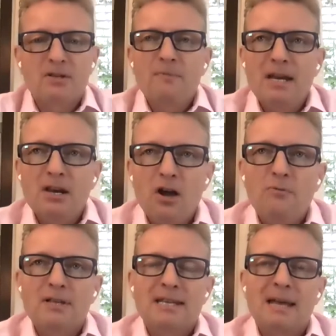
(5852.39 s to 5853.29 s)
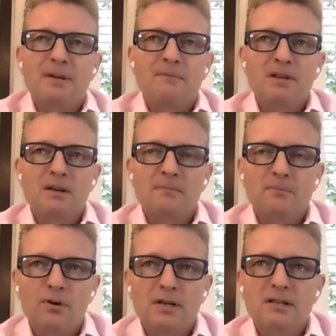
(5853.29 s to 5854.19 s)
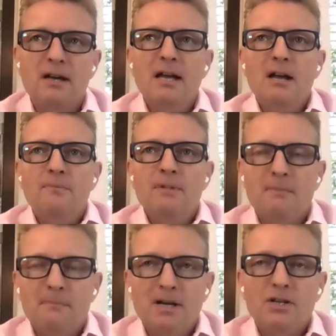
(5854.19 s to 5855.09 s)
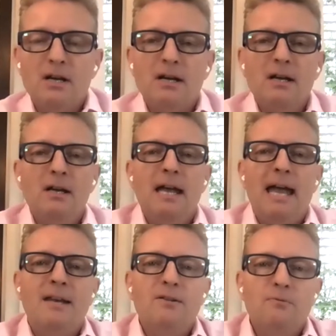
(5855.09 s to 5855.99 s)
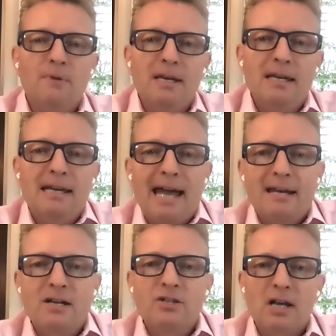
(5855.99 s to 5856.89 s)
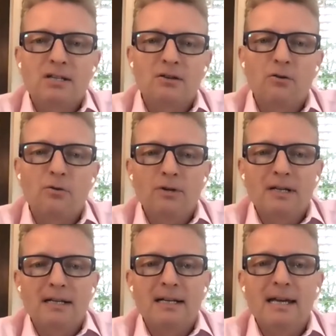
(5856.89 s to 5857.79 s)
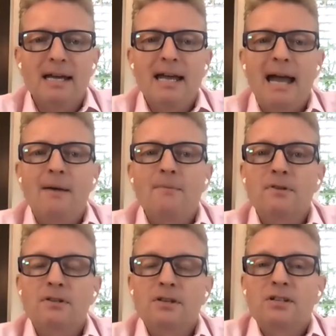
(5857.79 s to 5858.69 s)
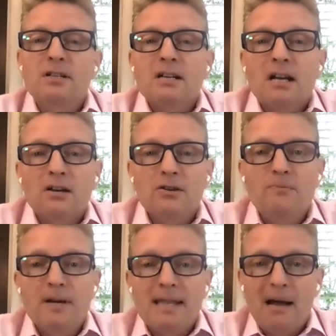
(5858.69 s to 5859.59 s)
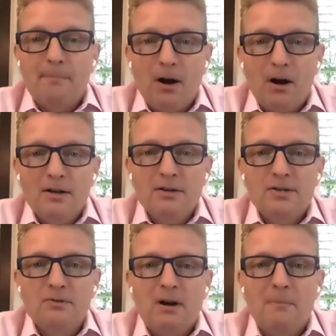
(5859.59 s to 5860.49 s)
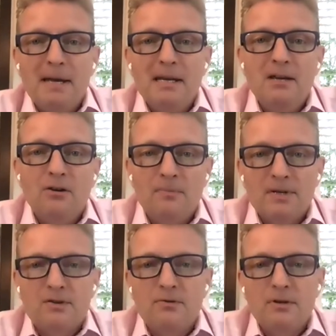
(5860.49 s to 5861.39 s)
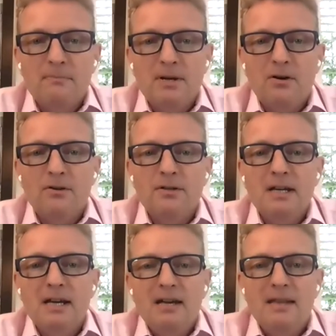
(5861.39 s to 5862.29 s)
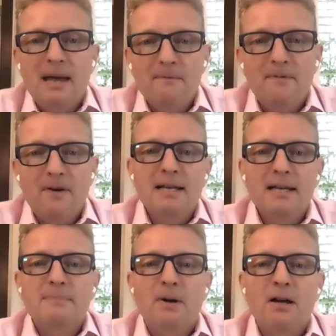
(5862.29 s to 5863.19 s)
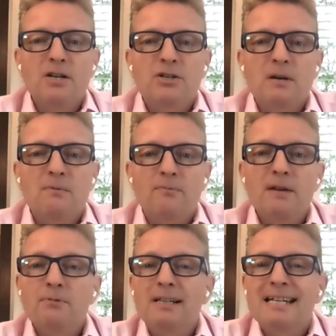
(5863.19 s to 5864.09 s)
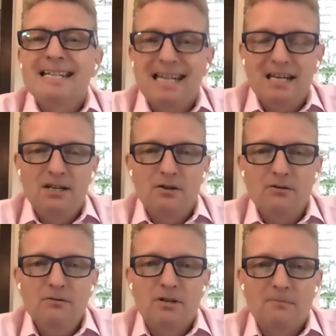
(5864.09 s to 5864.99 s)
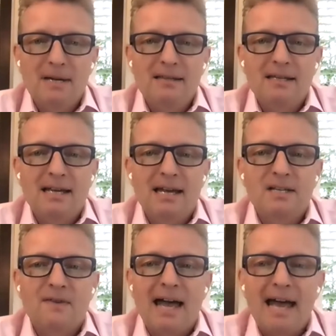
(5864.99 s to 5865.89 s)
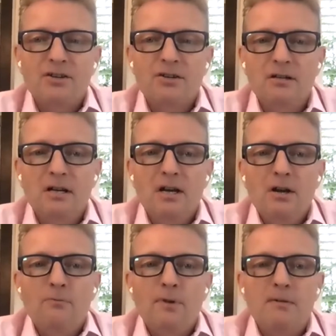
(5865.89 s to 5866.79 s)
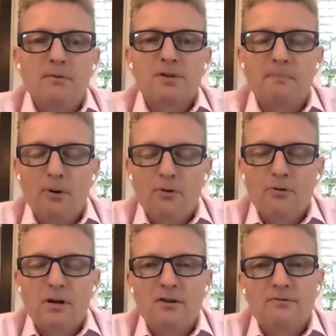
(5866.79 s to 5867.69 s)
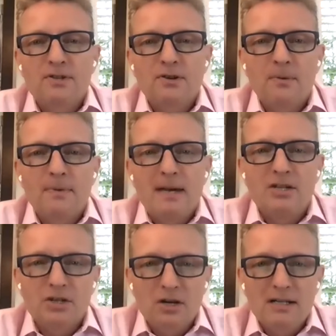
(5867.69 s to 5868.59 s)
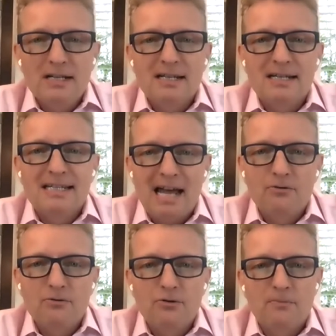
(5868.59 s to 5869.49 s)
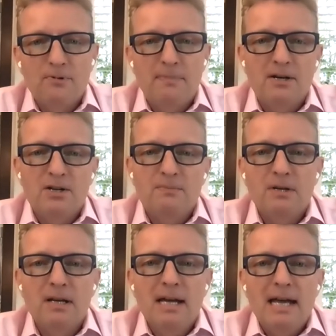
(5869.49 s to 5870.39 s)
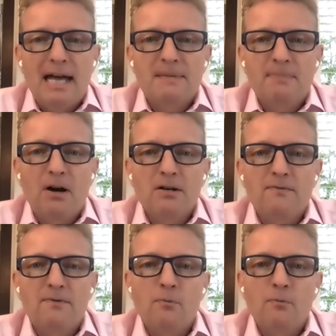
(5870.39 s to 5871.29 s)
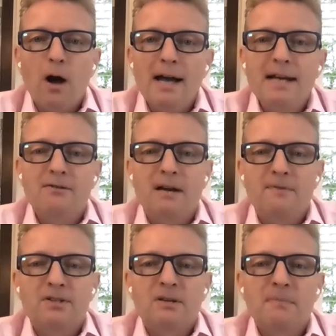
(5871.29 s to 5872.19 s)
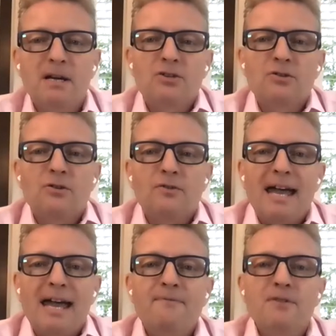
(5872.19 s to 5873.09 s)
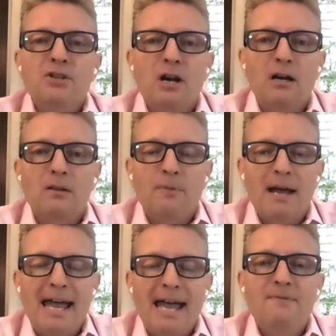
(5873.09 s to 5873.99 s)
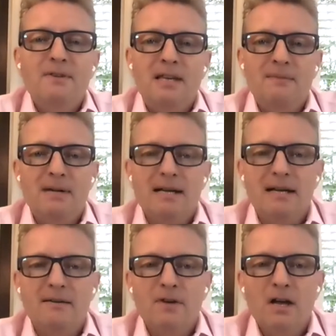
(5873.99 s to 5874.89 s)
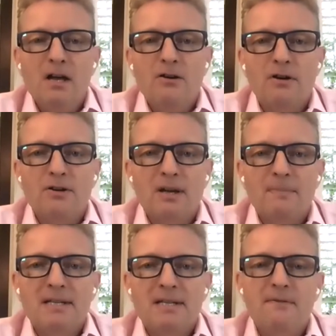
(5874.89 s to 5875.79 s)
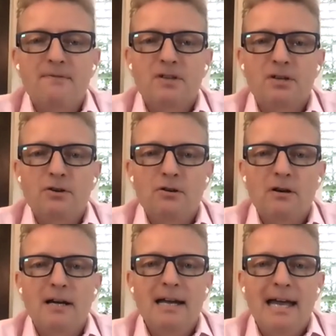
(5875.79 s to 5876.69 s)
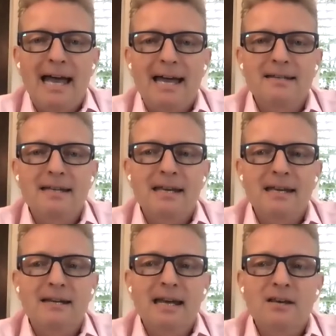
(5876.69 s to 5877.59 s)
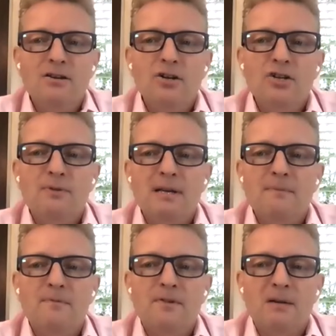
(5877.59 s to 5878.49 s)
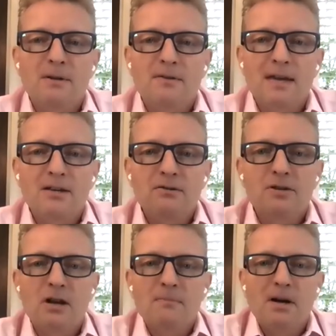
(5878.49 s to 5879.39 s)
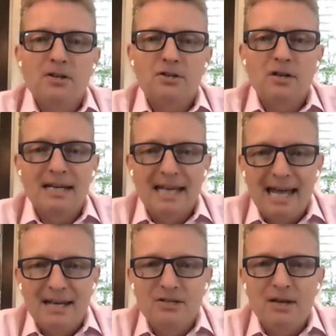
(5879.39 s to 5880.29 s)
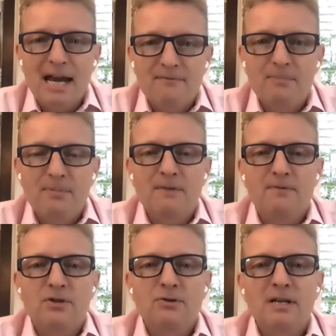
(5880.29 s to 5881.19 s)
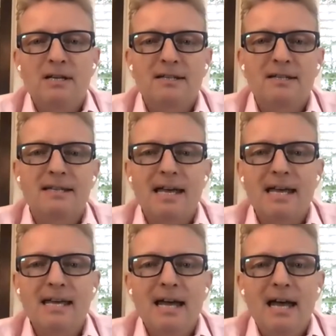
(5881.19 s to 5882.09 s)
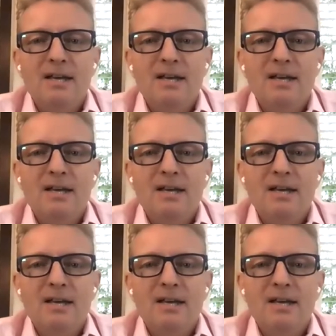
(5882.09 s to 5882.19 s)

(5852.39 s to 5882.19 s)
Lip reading: So we know what's happening. We can monitor, we can measure, and we can adjust accordingly. And just to conclude with our partners, who are many on this call and beyond, the End Violence Partnership, we will continue to make the case for action. We will support countries on their journey to tackle corporal punishment as part of the wider efforts to make sure that every child, wherever they may live, grows up safe, secure, and in a nurturing environment. Thank you so much again to everybody for joining us today.